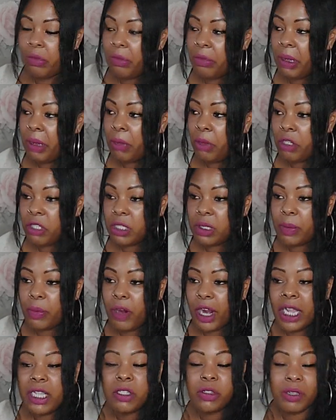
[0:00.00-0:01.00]
I'm not
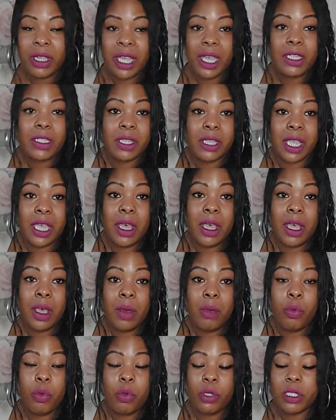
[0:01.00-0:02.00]
surprised you guys are
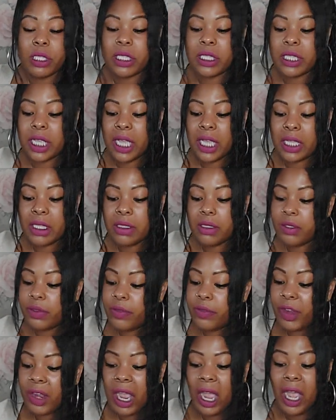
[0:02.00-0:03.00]
uh, water signs,
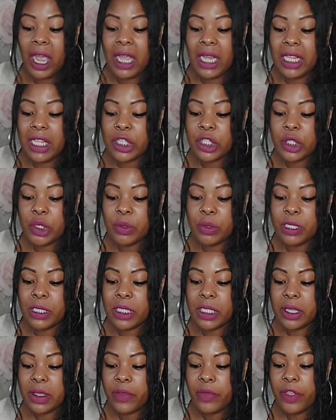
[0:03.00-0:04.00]
very highly
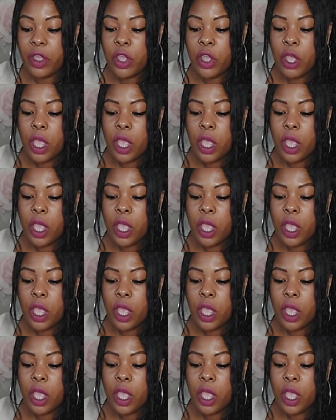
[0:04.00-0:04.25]
intuitive.